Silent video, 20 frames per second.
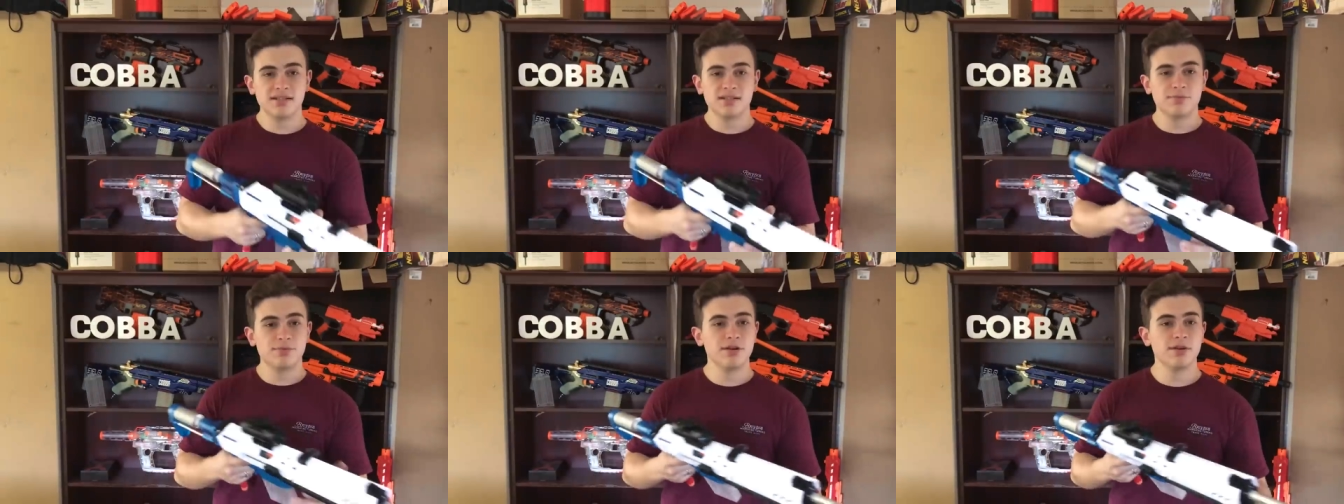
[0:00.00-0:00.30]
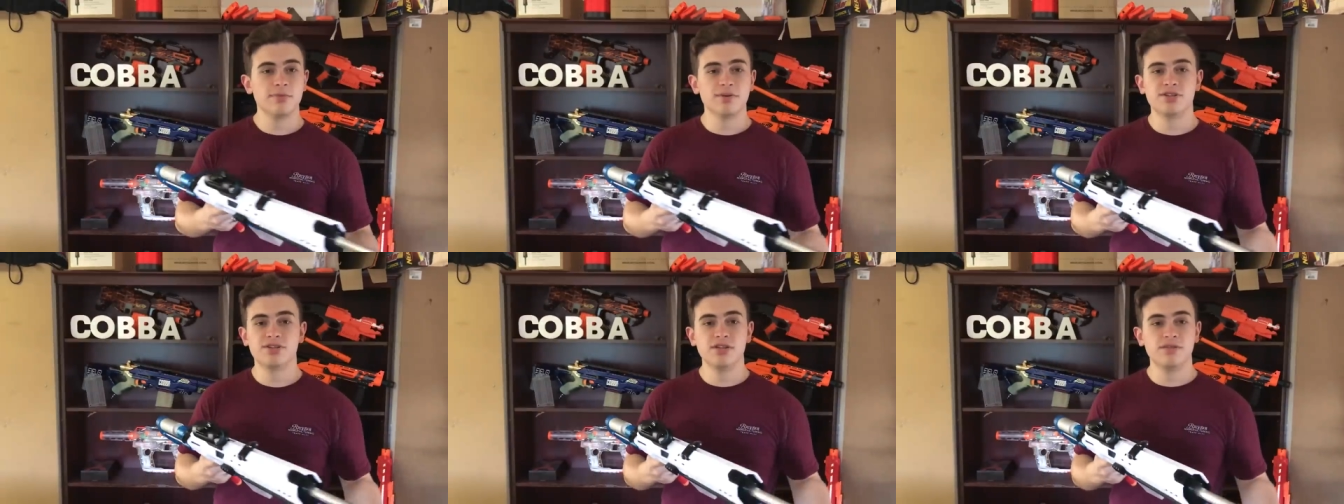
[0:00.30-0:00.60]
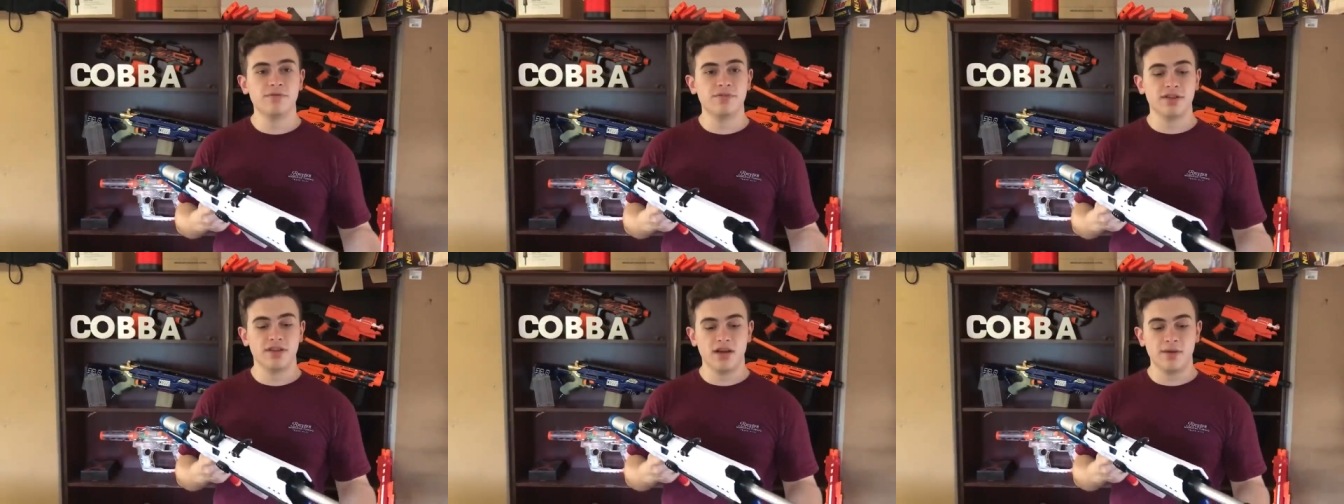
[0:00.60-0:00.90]
That's pretty much
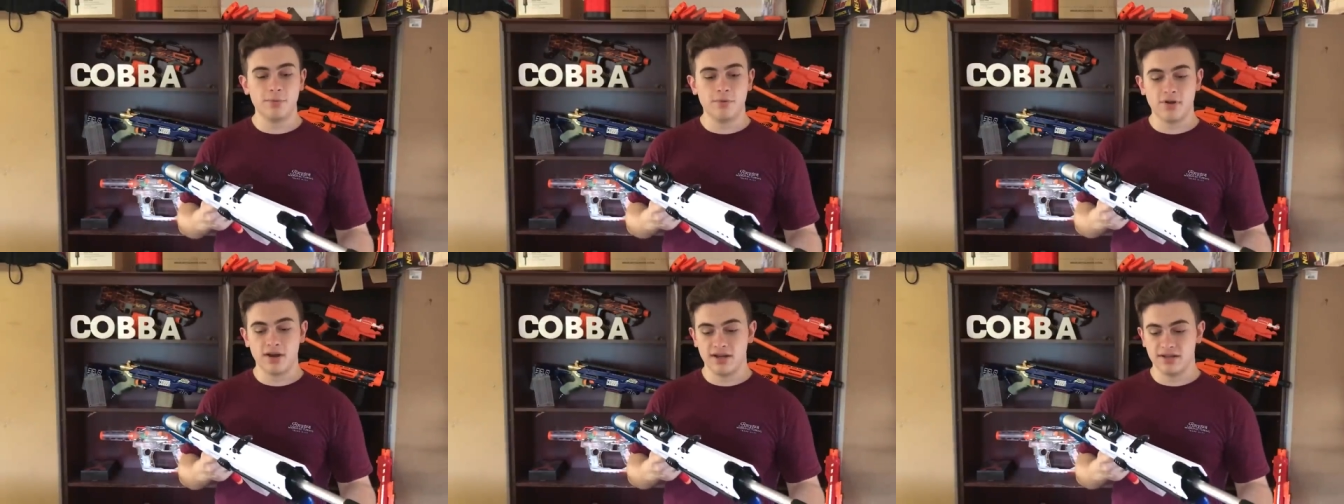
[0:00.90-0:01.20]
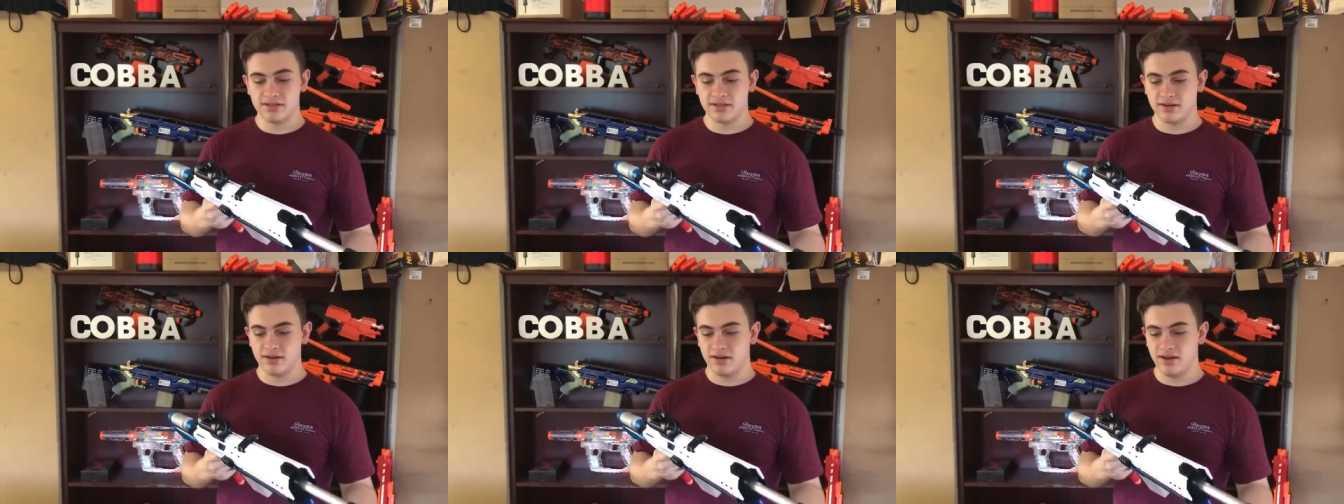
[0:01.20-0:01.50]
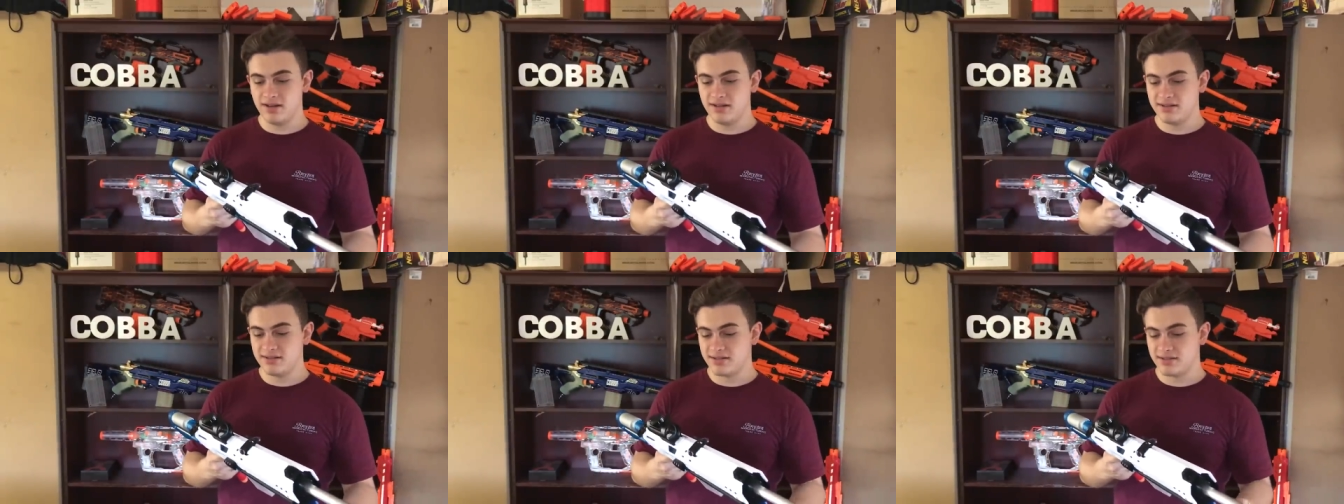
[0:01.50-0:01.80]
it for the upgrades,
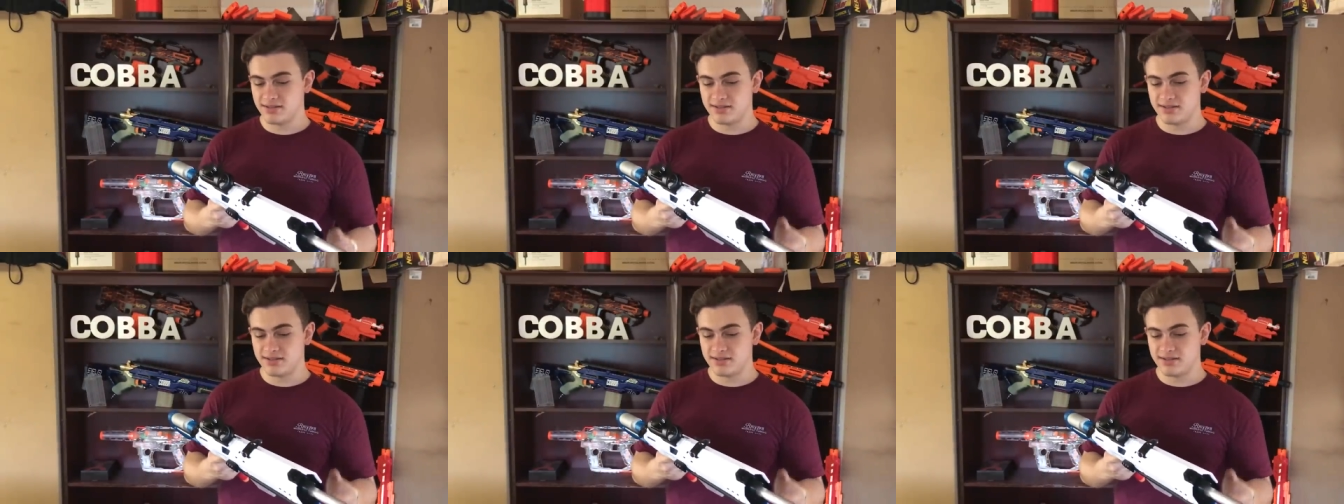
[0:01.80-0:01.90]
guys.